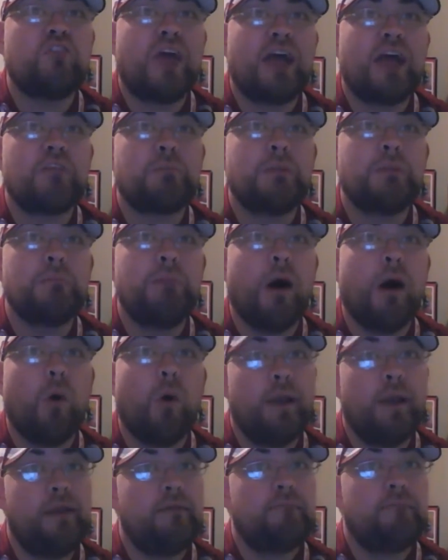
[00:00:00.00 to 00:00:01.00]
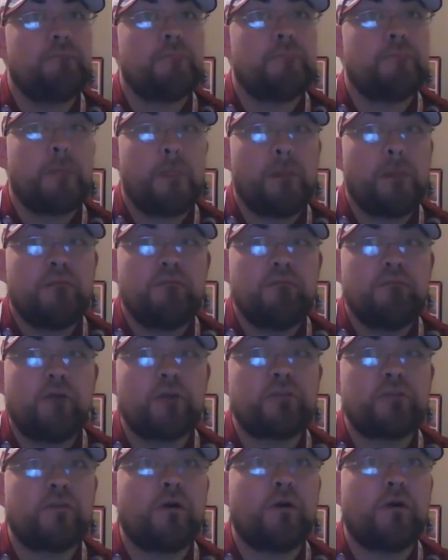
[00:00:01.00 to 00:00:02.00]
Jhasmin Bowen.
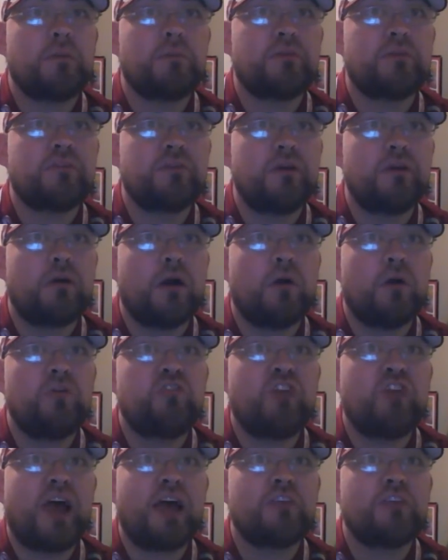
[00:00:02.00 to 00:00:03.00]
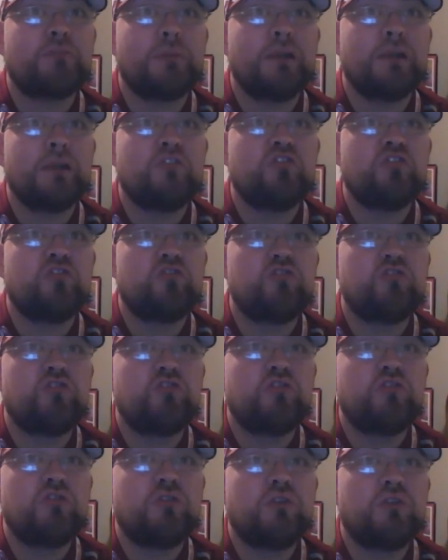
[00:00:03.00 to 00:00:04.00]
First of all, number zero, Jasmine
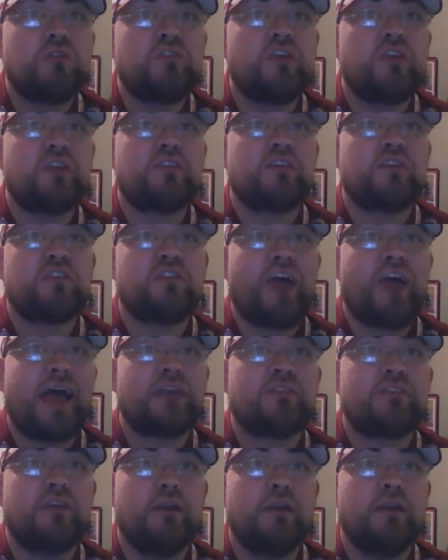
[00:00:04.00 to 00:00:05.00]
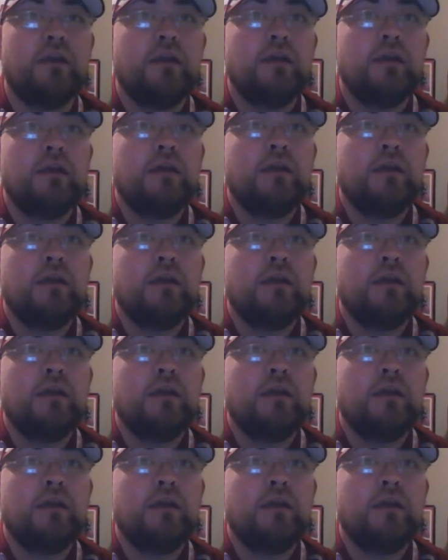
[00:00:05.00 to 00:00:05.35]
Jessica Jackson,